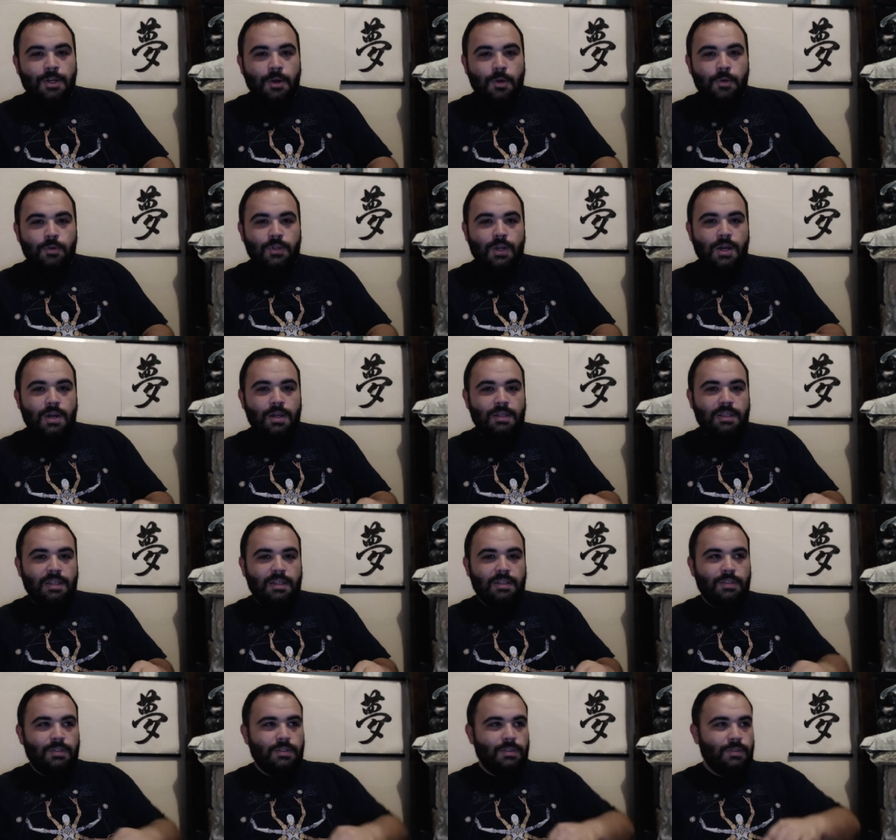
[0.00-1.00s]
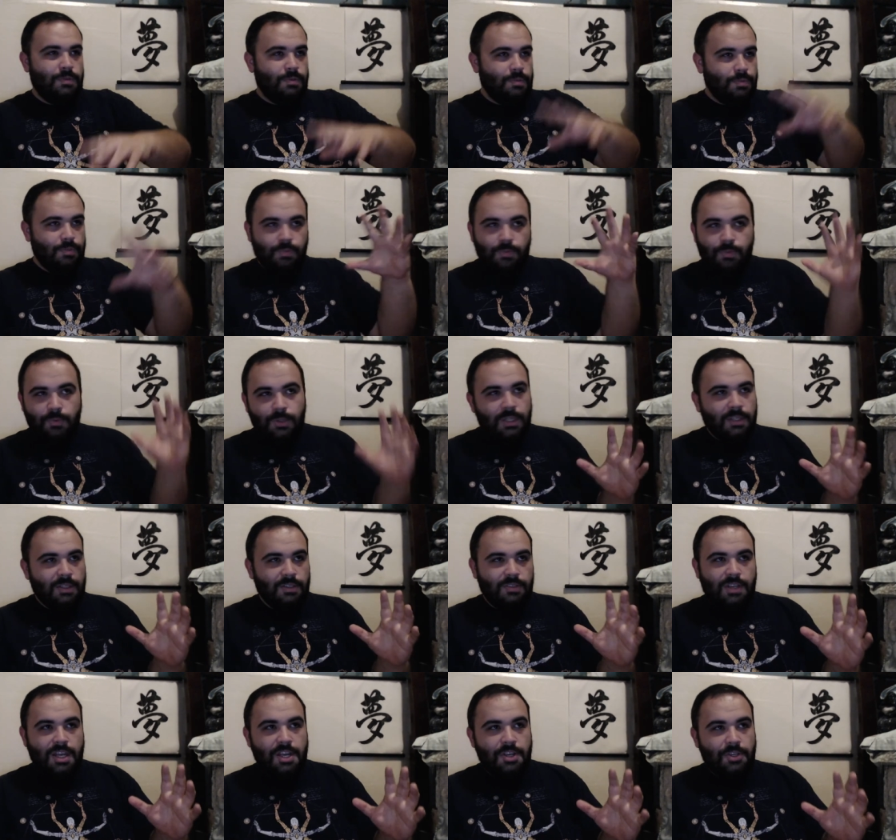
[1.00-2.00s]
goes on this
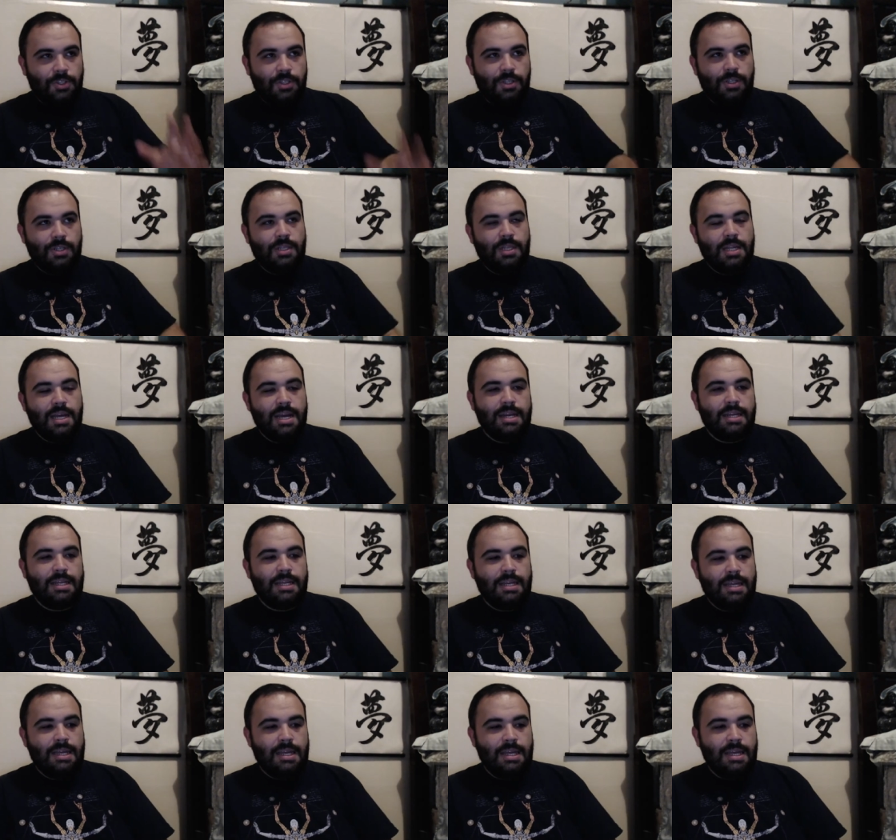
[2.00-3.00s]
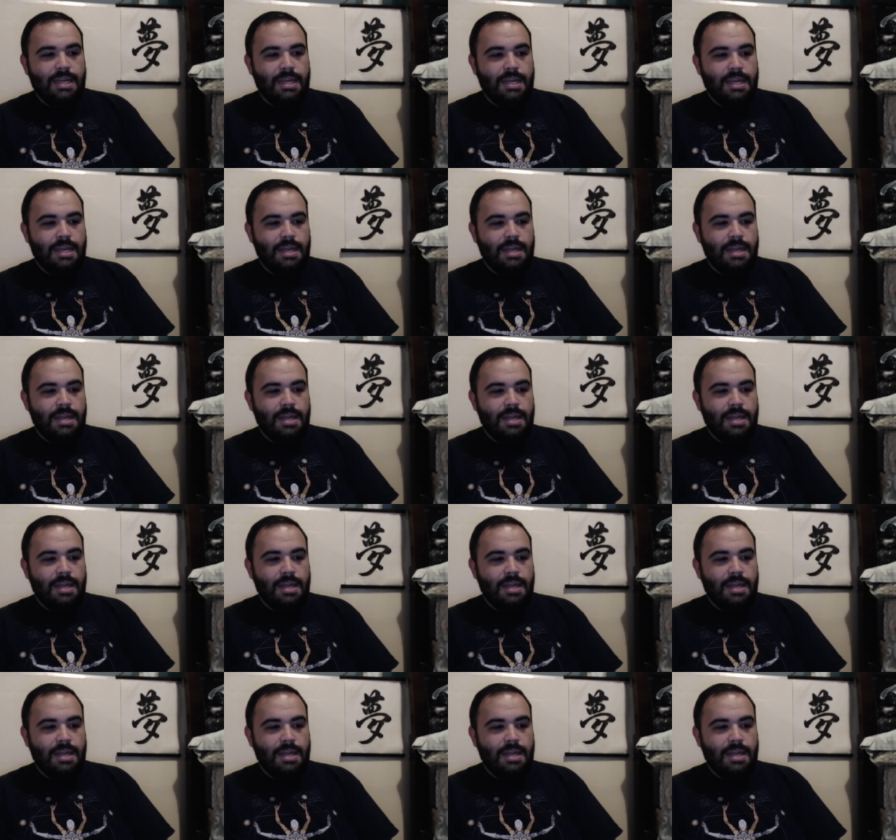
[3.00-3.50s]
realization that he